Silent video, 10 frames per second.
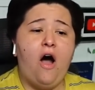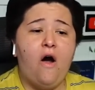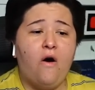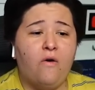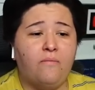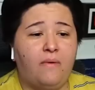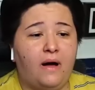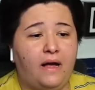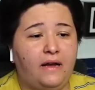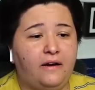Oh,
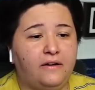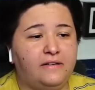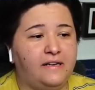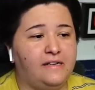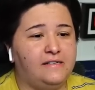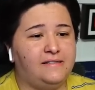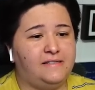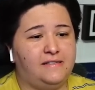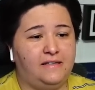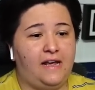my
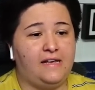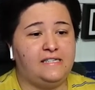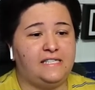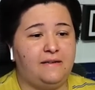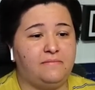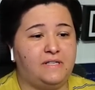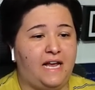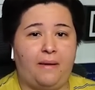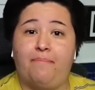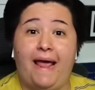goodness. Yeah, he seems
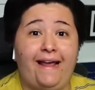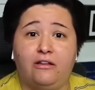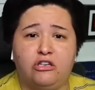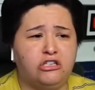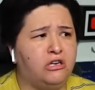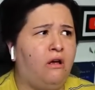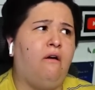like a peach.